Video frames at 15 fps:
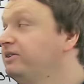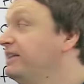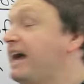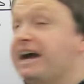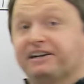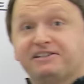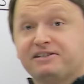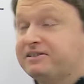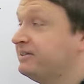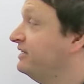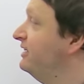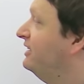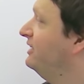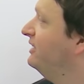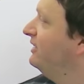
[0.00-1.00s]
Next,
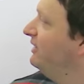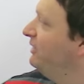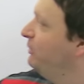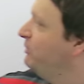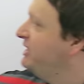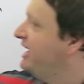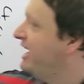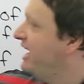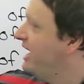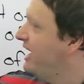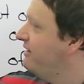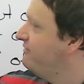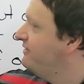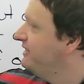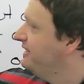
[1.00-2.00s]
we
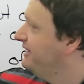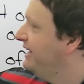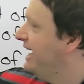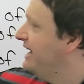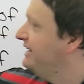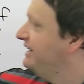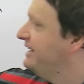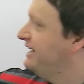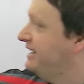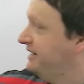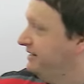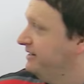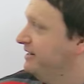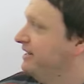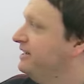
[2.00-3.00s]
have get
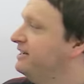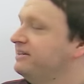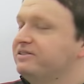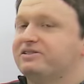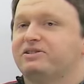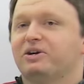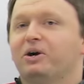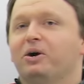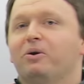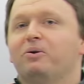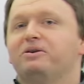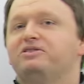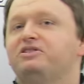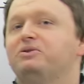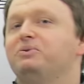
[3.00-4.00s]
in.
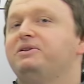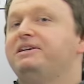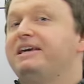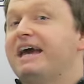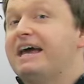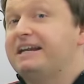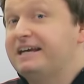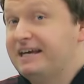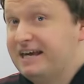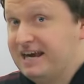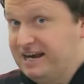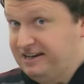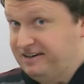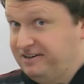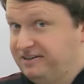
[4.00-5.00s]
So to get
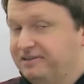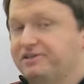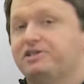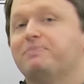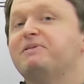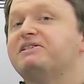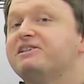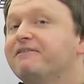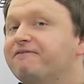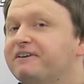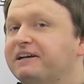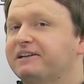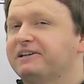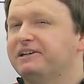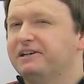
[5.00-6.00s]
in,
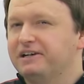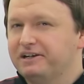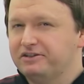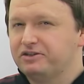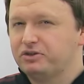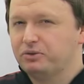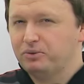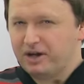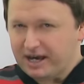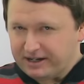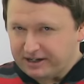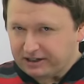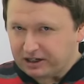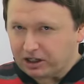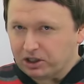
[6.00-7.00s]
specifically into an
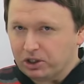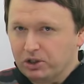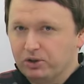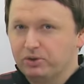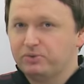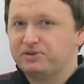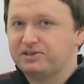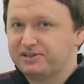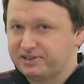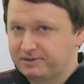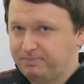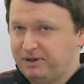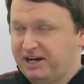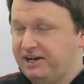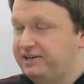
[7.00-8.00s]
enclosed
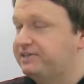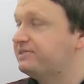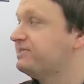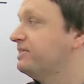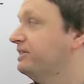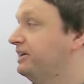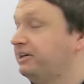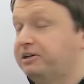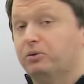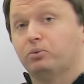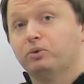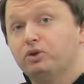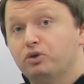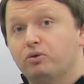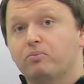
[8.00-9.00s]
space like a
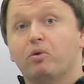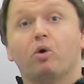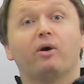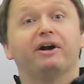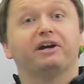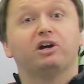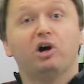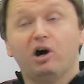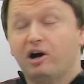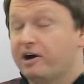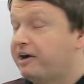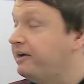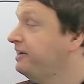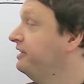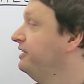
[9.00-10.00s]
room or a
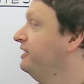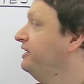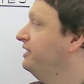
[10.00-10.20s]
car,